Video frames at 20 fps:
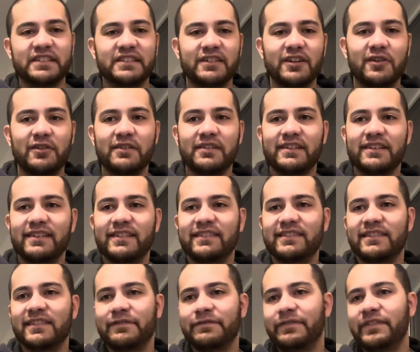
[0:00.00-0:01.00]

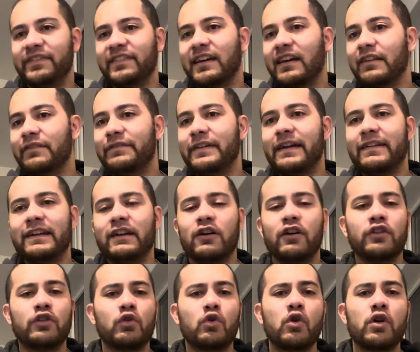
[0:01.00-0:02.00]
It sounded very
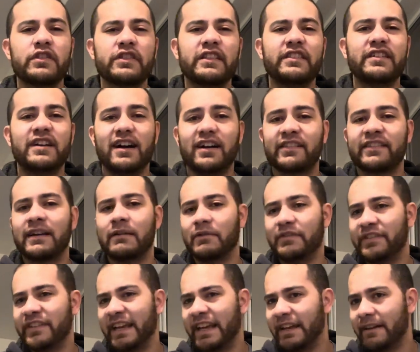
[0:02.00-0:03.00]
unorthodox, I would
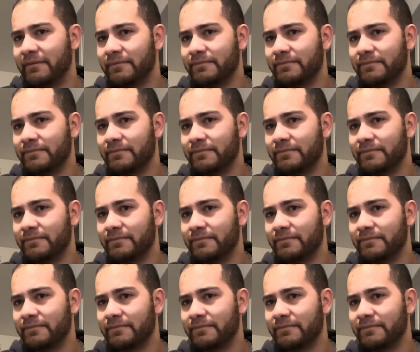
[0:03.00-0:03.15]
say.